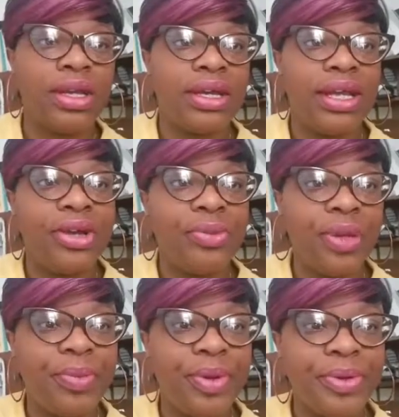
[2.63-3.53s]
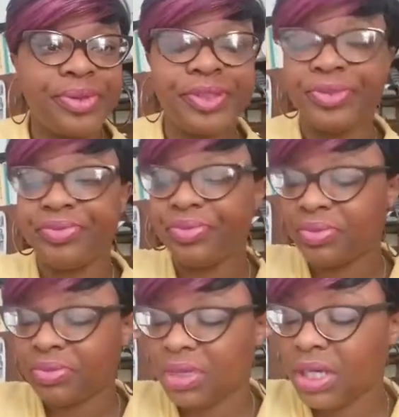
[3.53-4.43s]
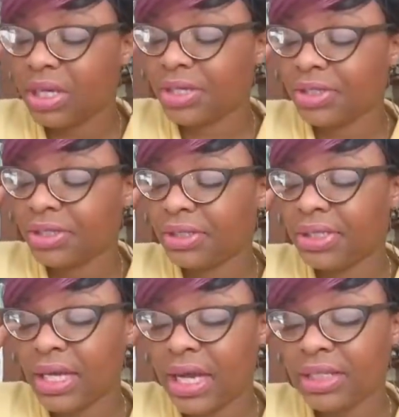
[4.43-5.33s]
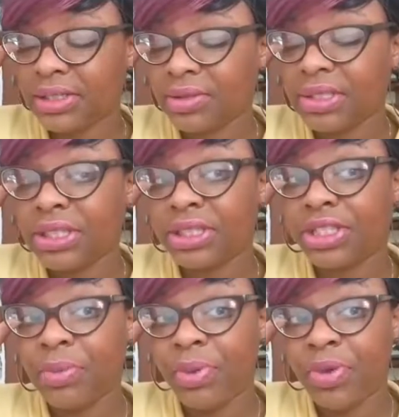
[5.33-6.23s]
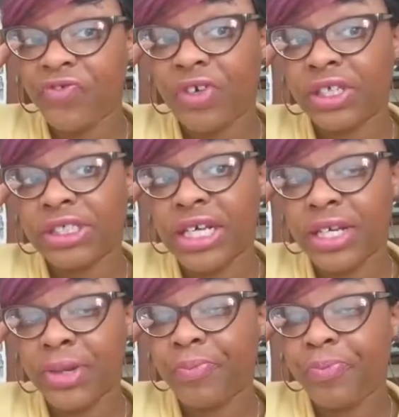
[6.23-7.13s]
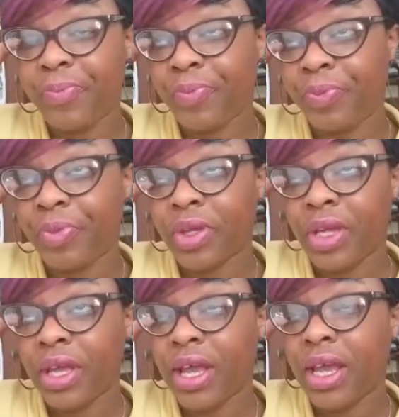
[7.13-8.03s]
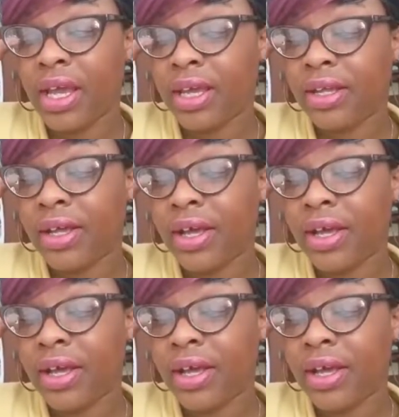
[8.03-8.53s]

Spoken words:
Hello, people. I just wanted to jump on for a second and,